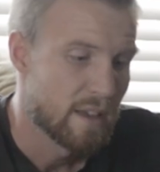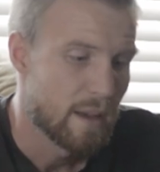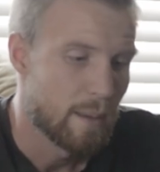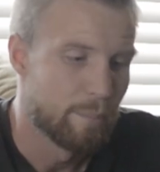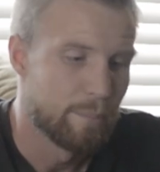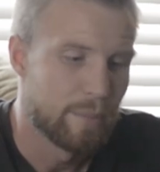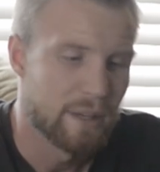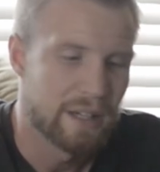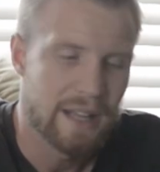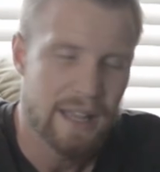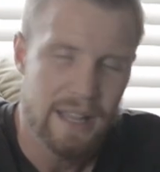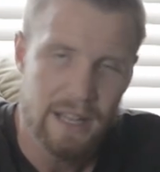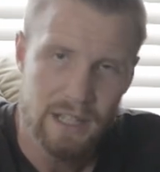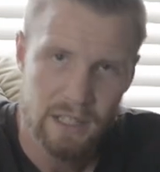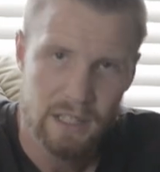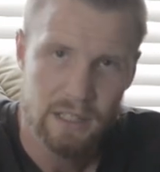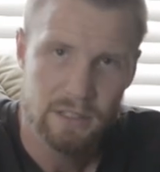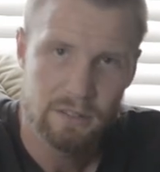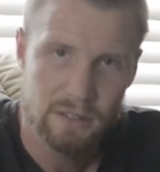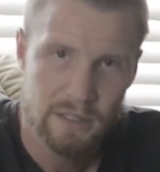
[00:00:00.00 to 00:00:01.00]
But
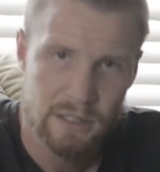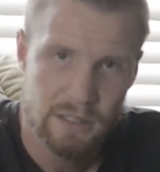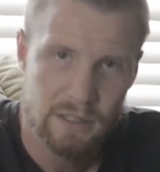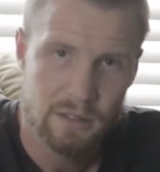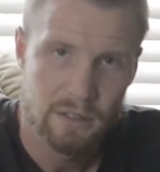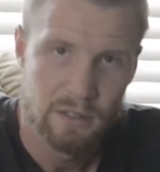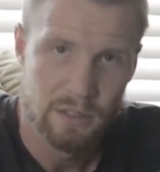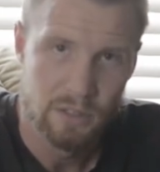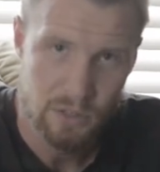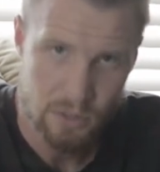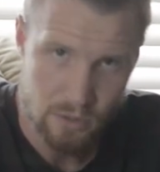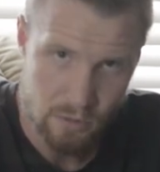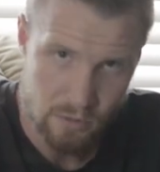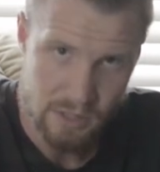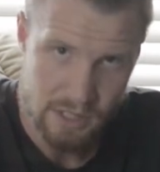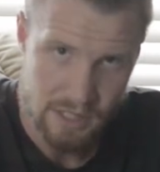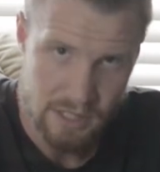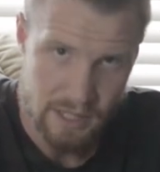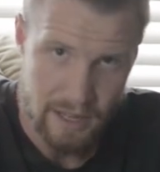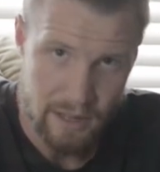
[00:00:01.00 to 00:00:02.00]
800
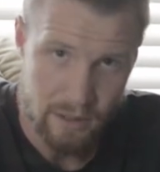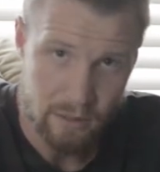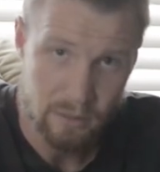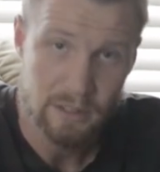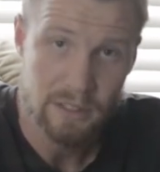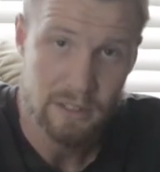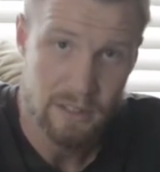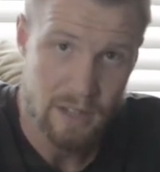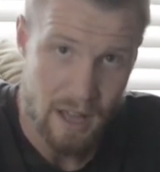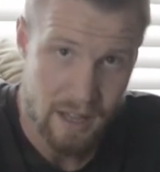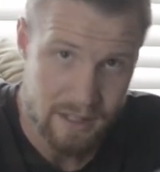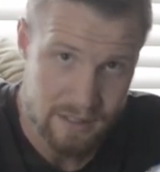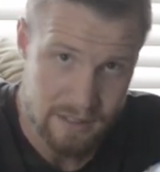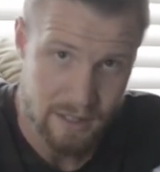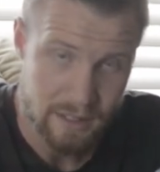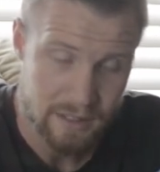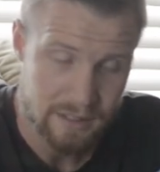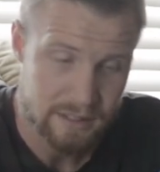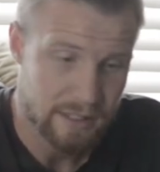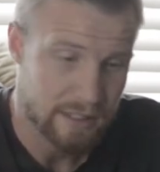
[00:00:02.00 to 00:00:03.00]
goose down, not
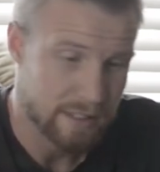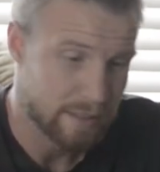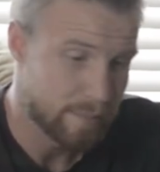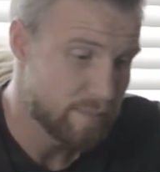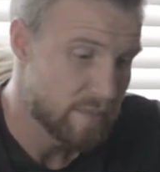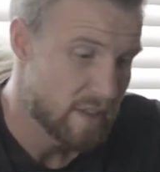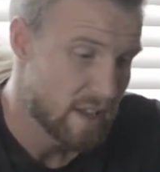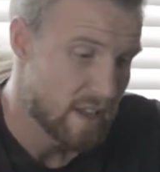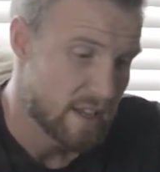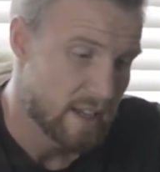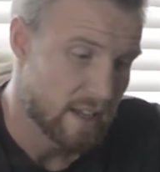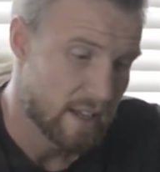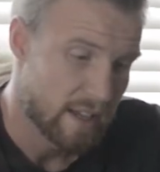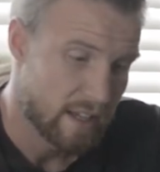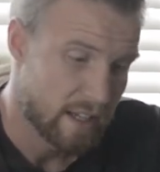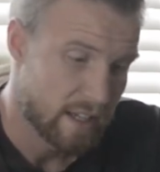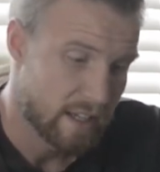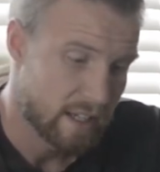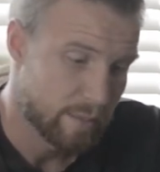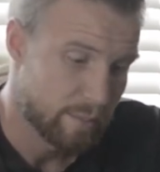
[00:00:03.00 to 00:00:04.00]
duck down,
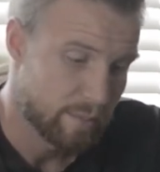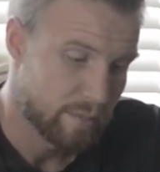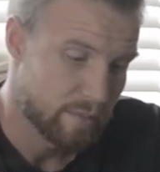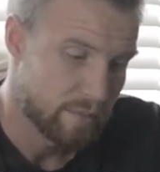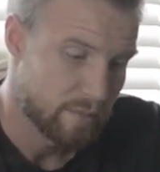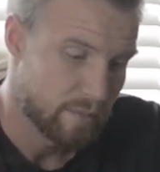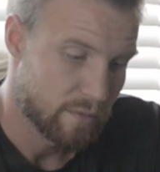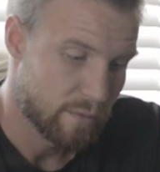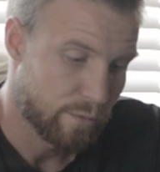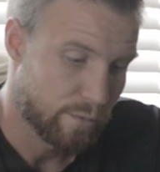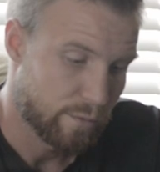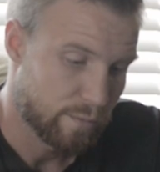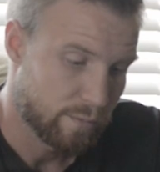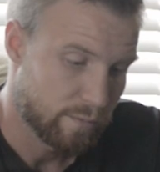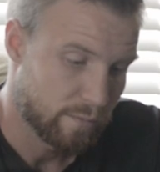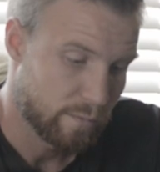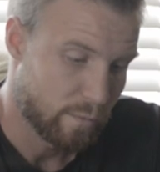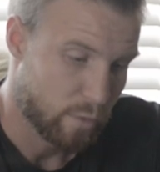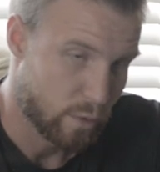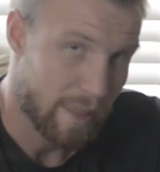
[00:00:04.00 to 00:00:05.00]

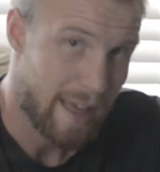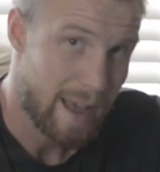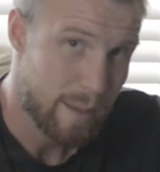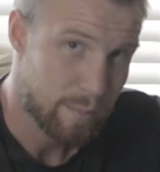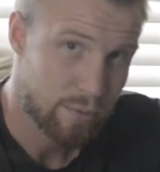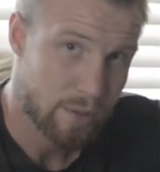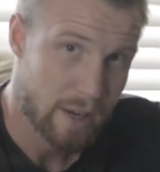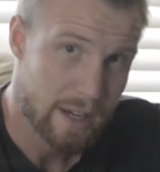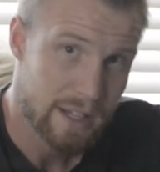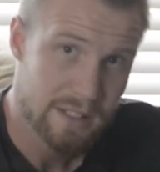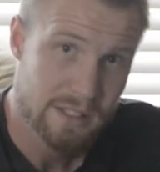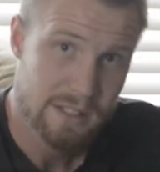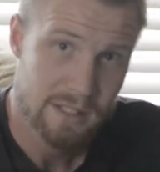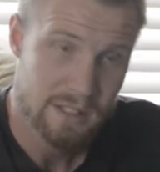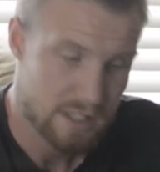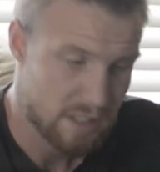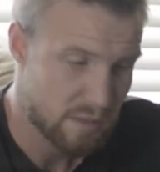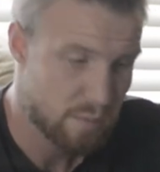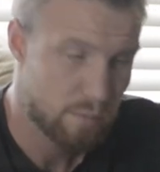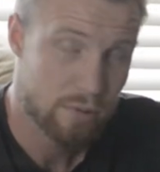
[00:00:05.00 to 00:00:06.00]
for that
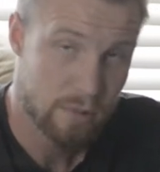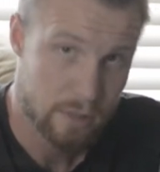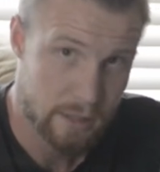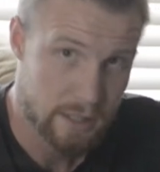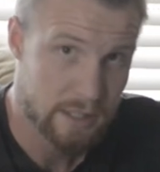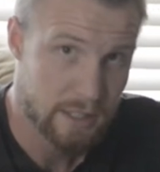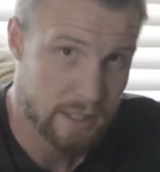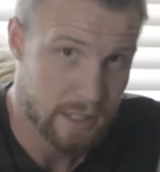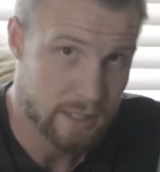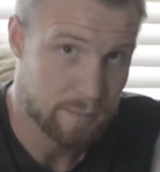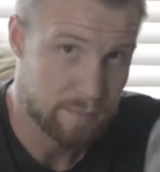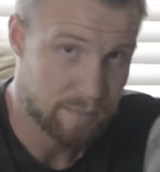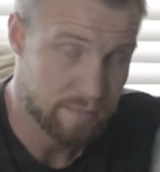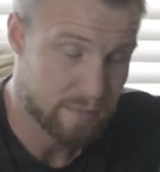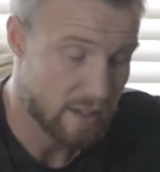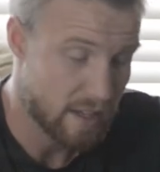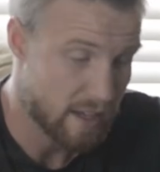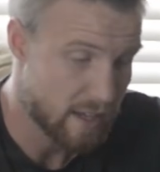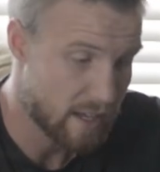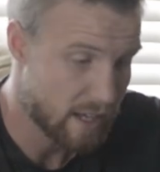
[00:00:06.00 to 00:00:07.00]
price is pretty good.
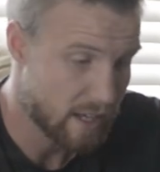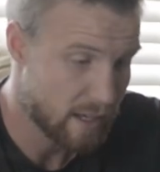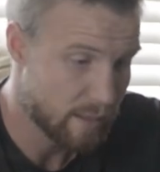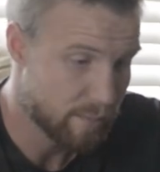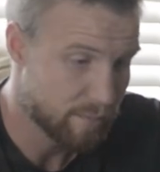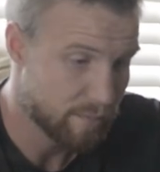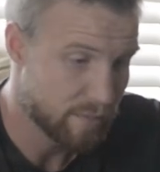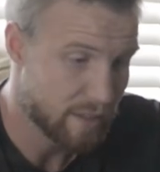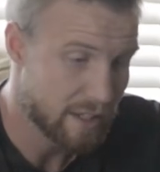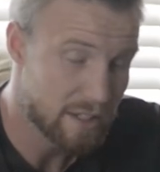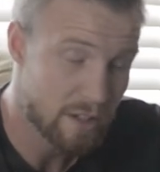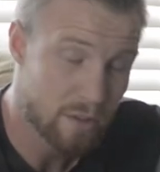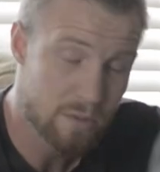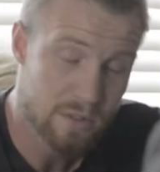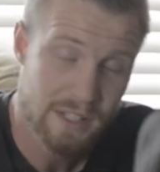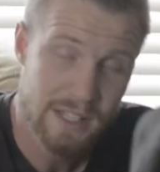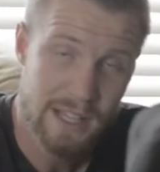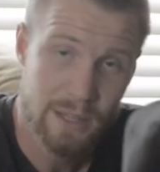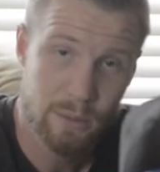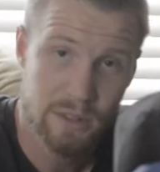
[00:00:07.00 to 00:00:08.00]
They
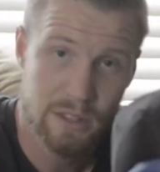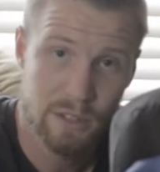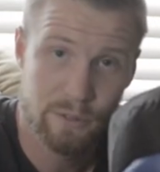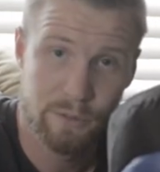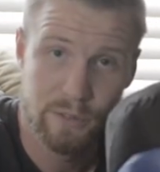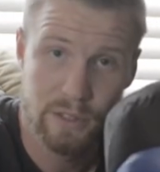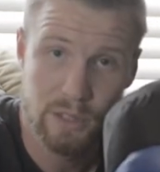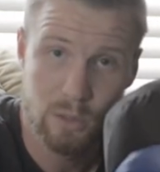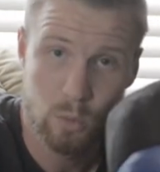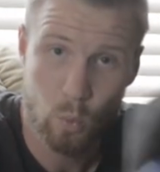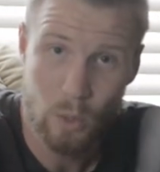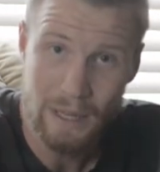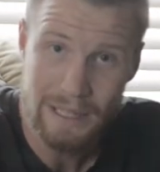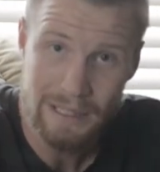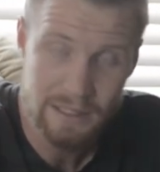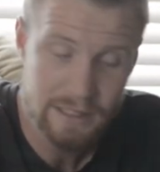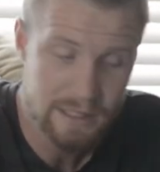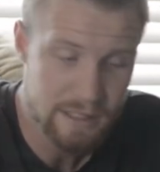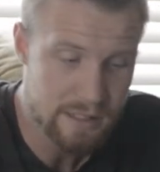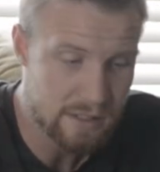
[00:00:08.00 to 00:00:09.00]
don't say what the fill
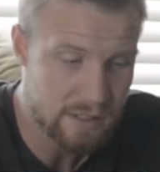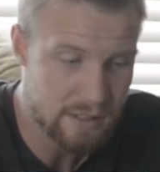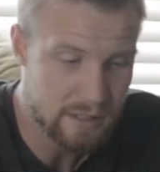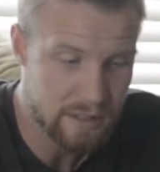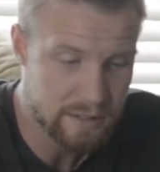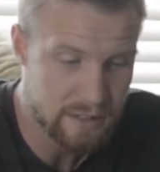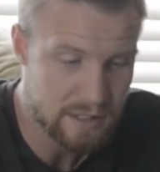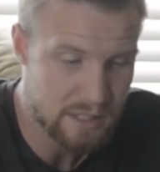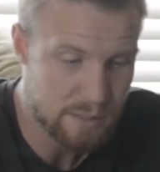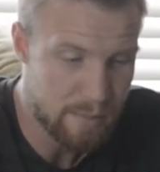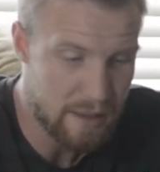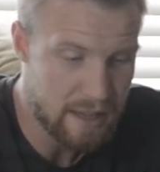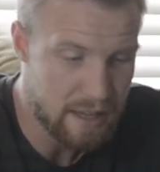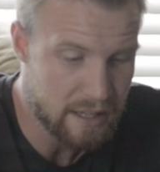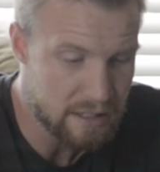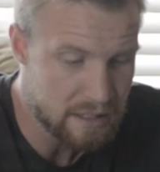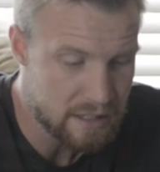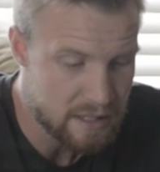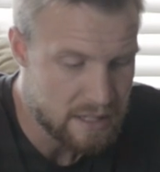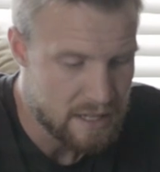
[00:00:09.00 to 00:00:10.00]
weight is on this
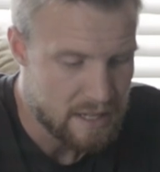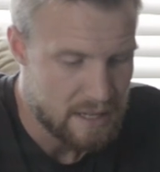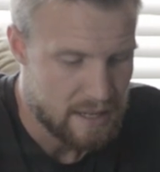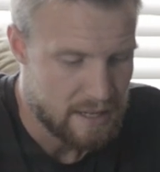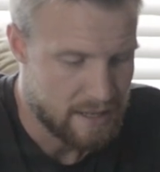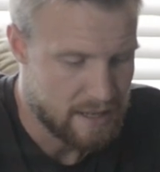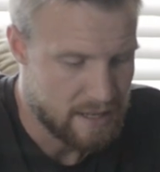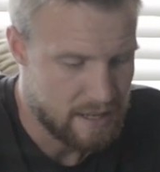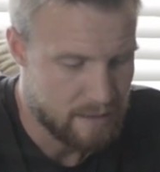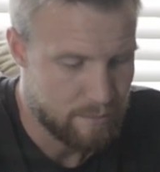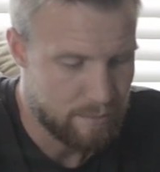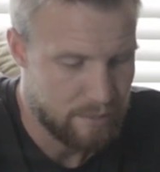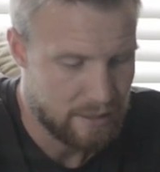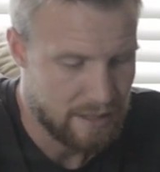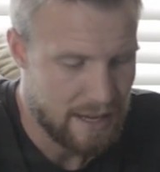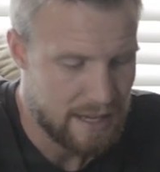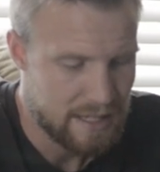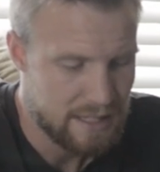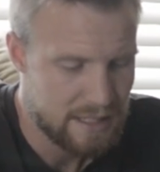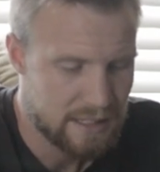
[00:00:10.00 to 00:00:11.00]
bag,
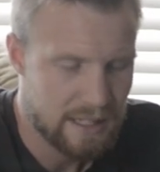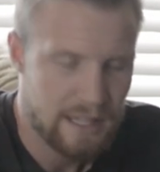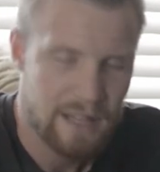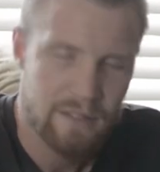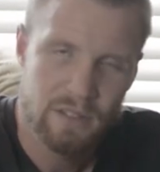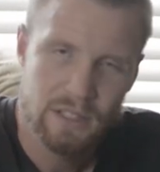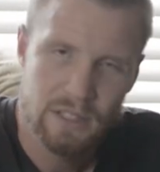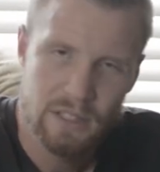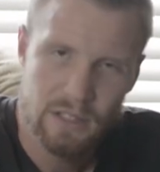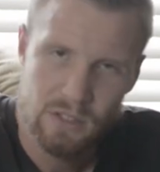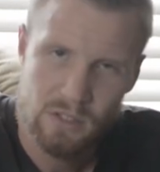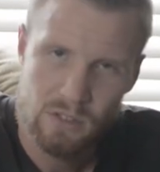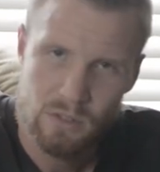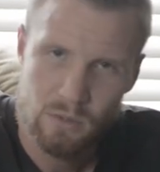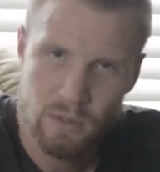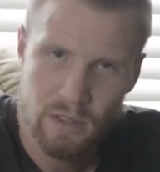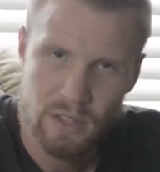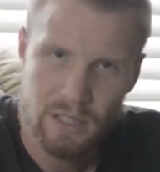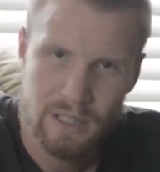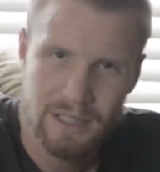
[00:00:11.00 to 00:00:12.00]
but I didn't have any
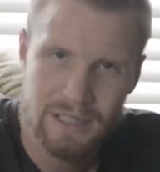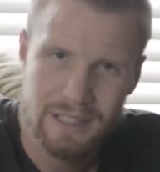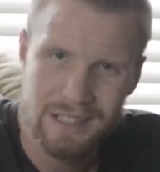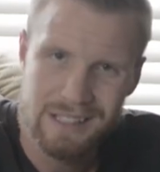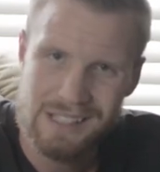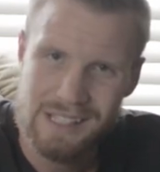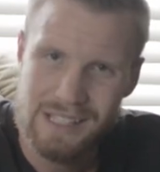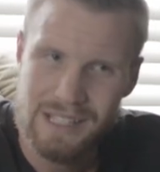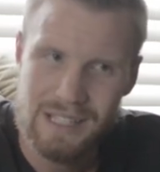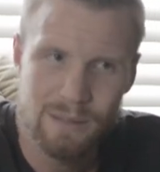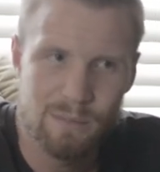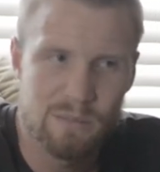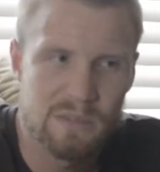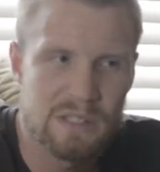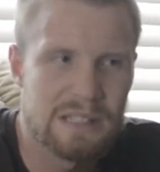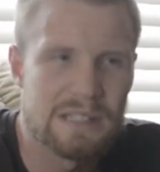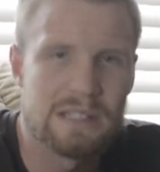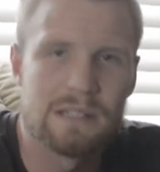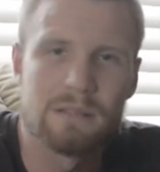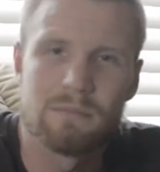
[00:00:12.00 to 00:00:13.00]
issues with it, and it
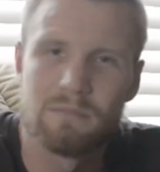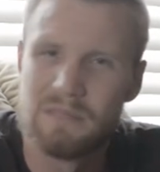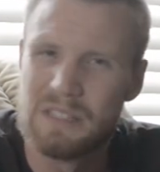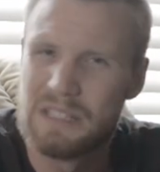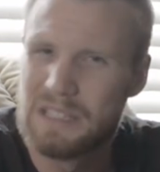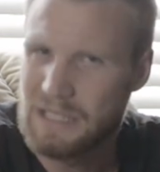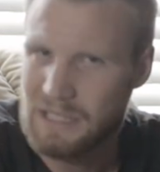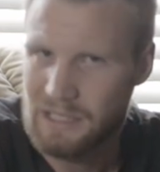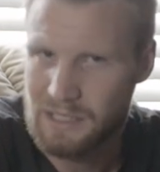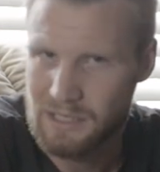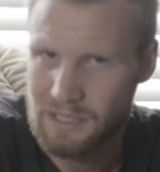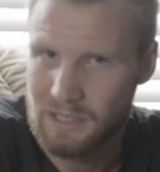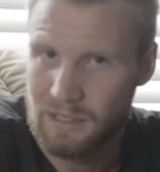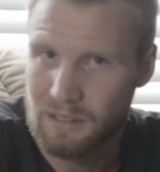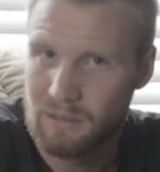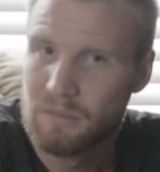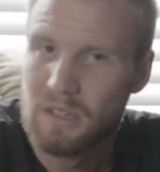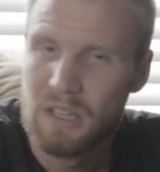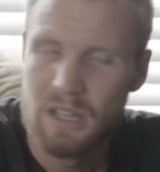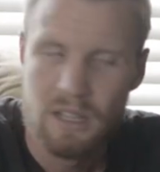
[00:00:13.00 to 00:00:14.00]
seems decent.